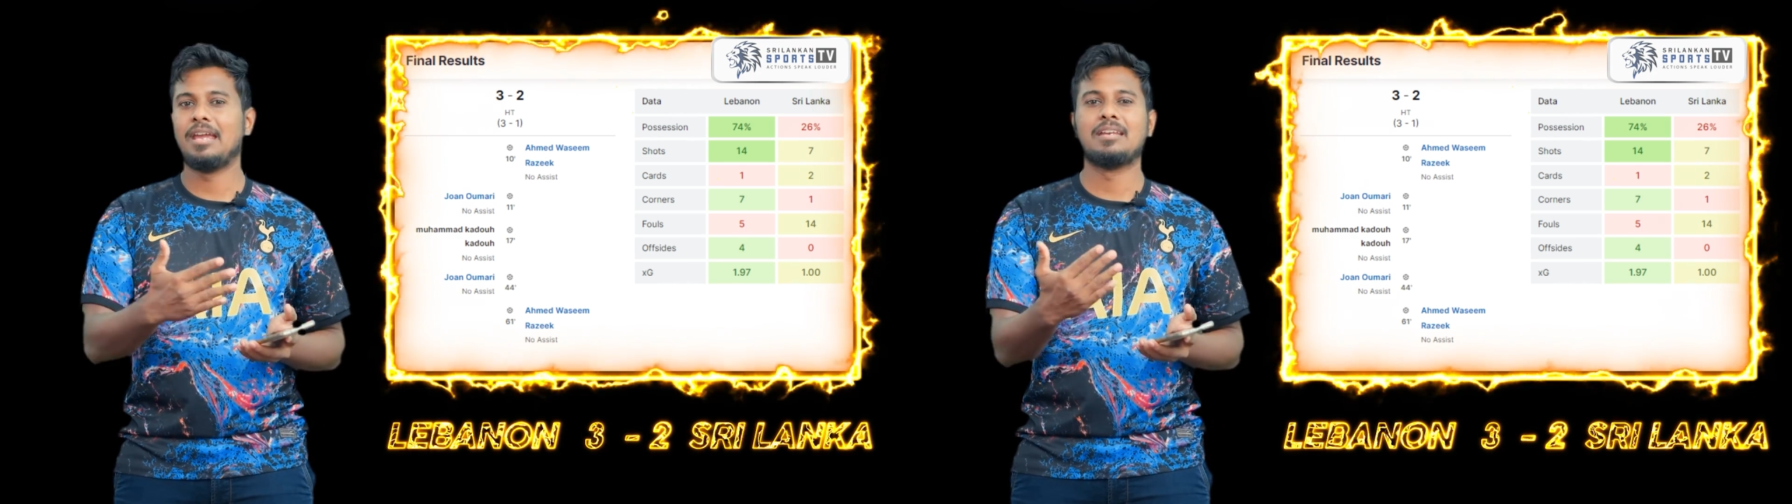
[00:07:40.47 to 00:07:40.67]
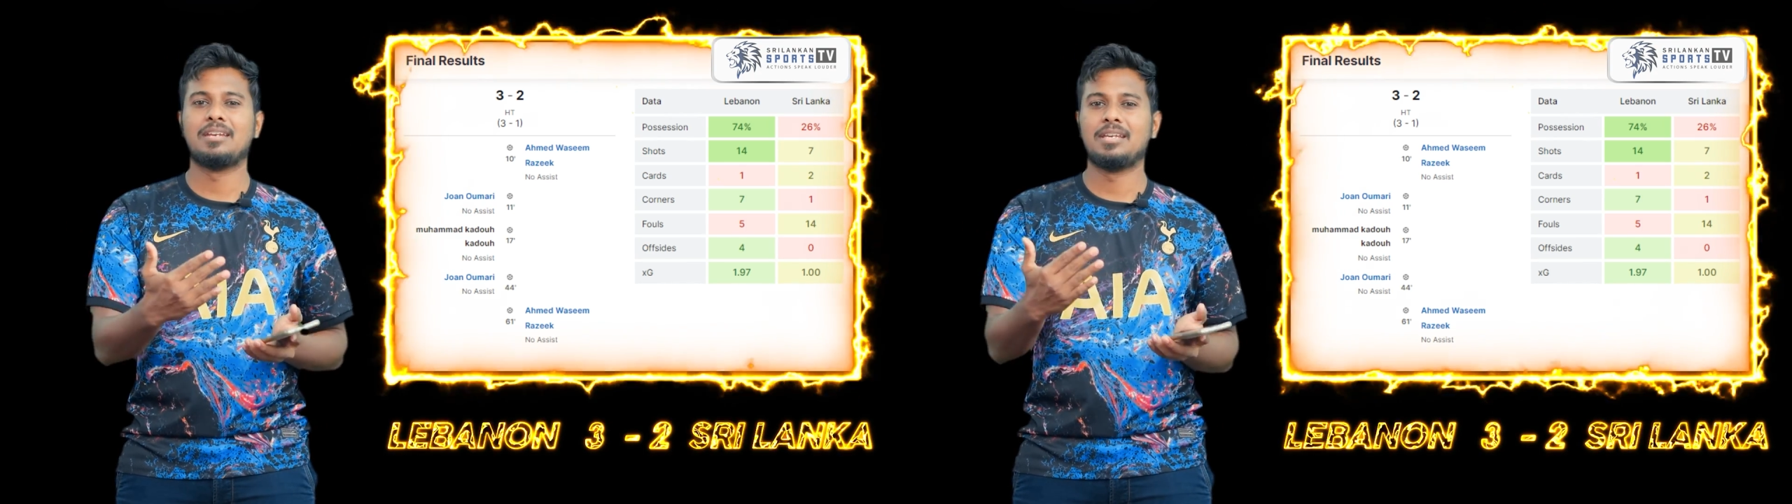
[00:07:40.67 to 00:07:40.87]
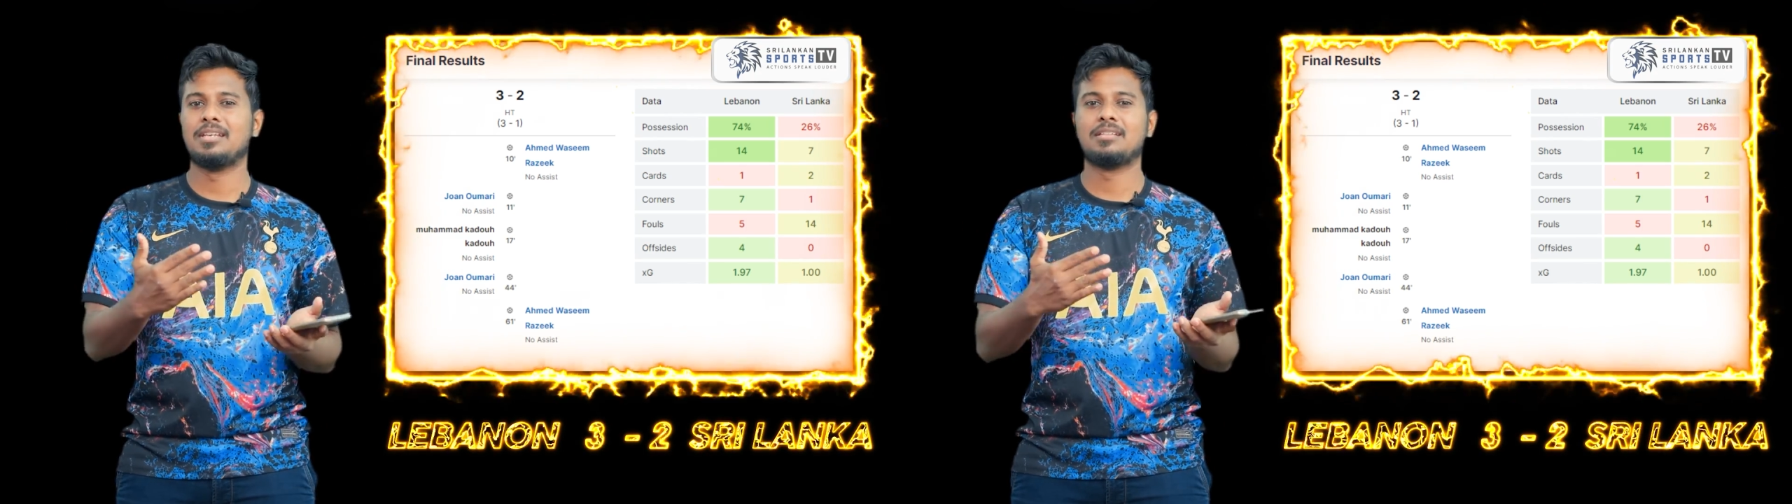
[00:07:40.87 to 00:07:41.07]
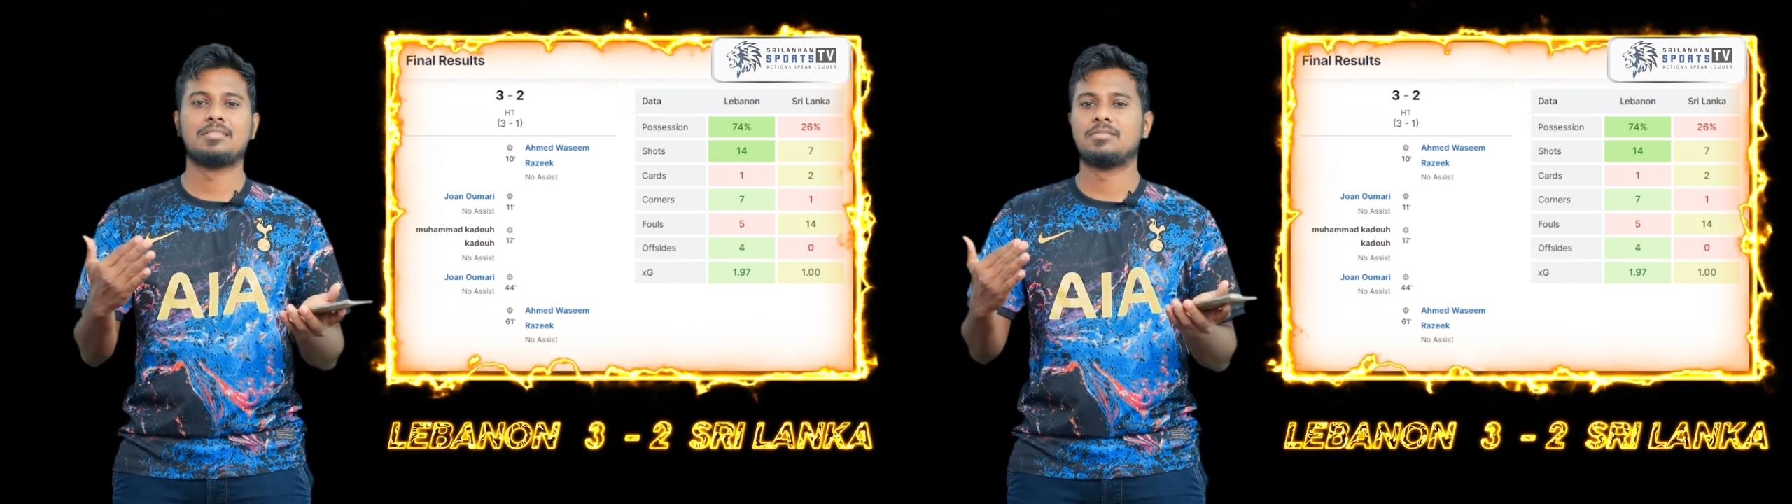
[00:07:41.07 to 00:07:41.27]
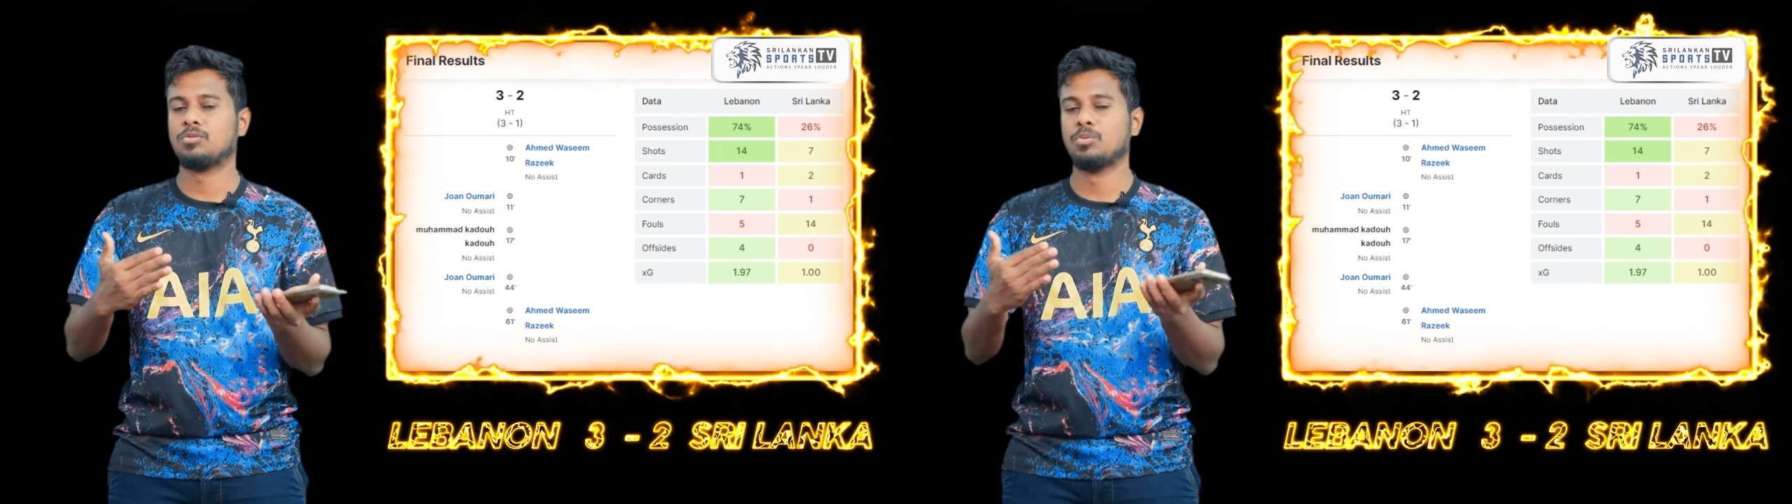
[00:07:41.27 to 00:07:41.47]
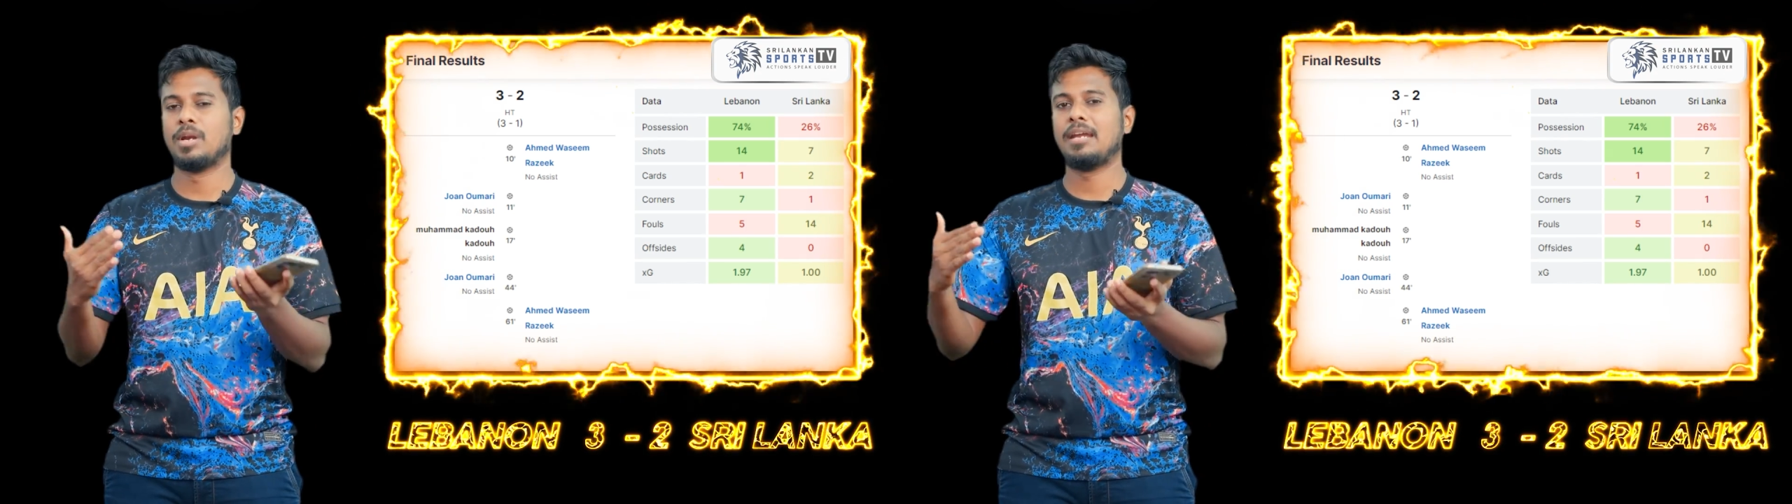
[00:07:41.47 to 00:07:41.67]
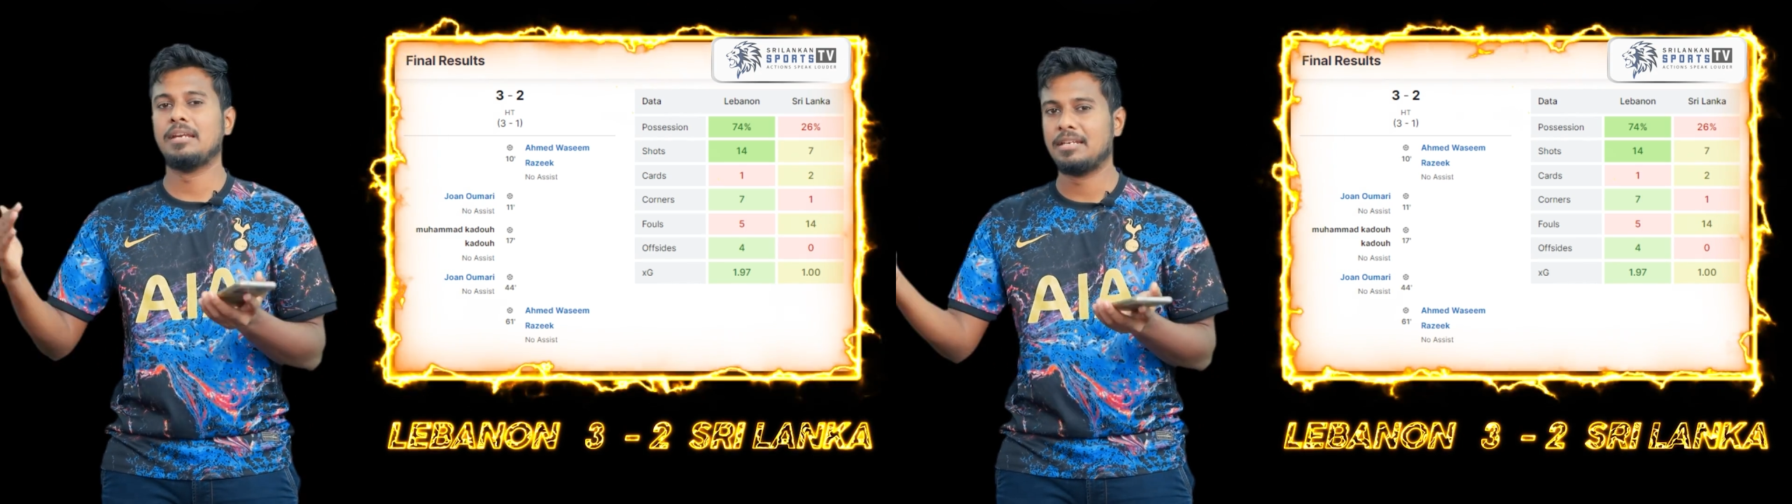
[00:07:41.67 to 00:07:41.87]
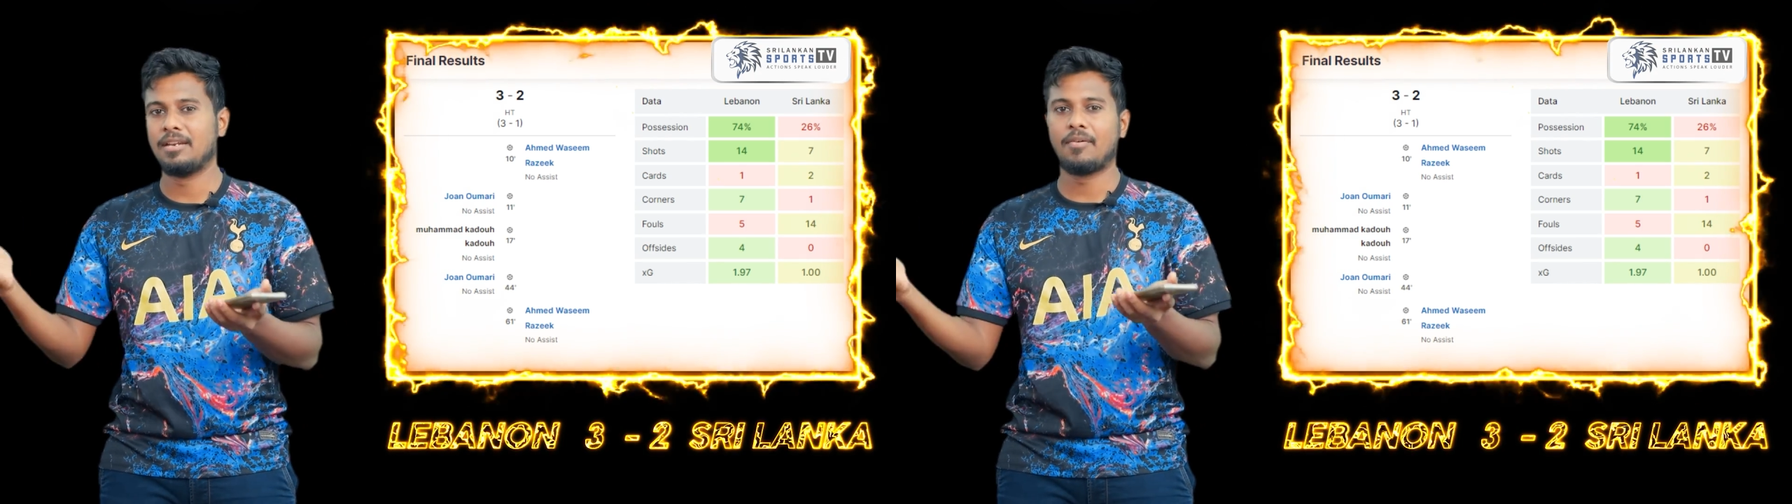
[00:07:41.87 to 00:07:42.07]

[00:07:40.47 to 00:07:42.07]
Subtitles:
80 to 90